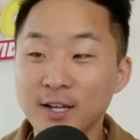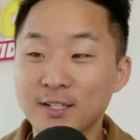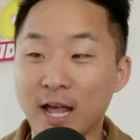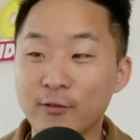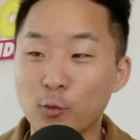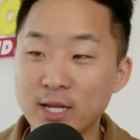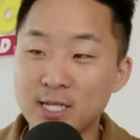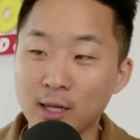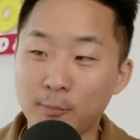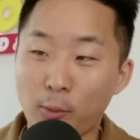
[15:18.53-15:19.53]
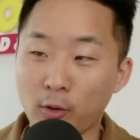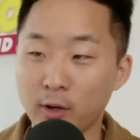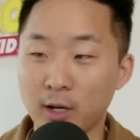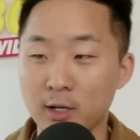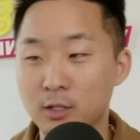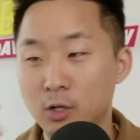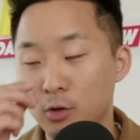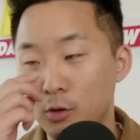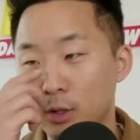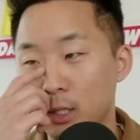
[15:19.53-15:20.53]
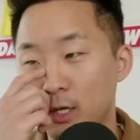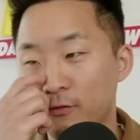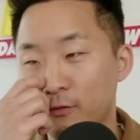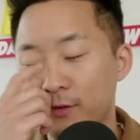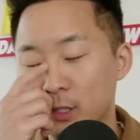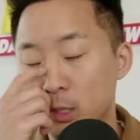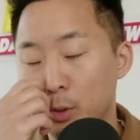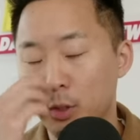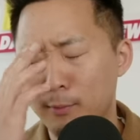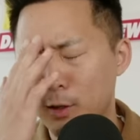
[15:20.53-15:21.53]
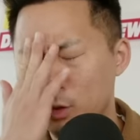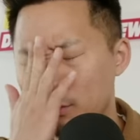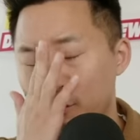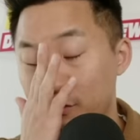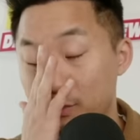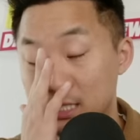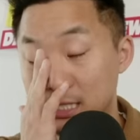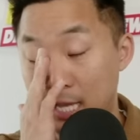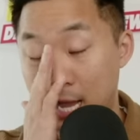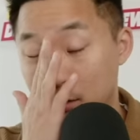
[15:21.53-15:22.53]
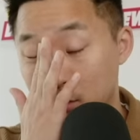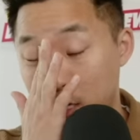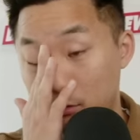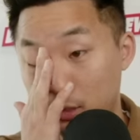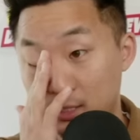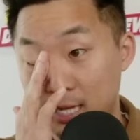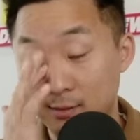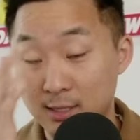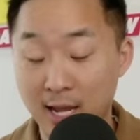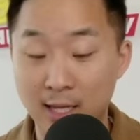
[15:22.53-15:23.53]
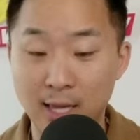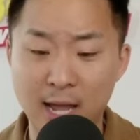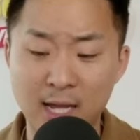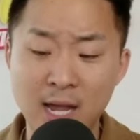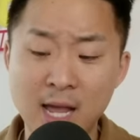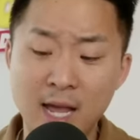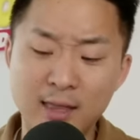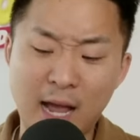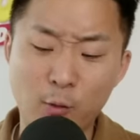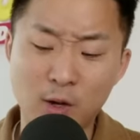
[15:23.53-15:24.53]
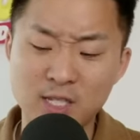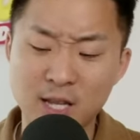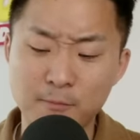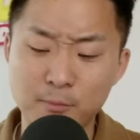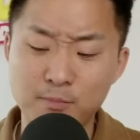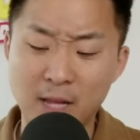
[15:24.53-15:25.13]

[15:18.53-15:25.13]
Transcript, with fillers: David, we teleported to a different fish bowl. I mean, we moved from the Seattle area down to LA, and that wasn't.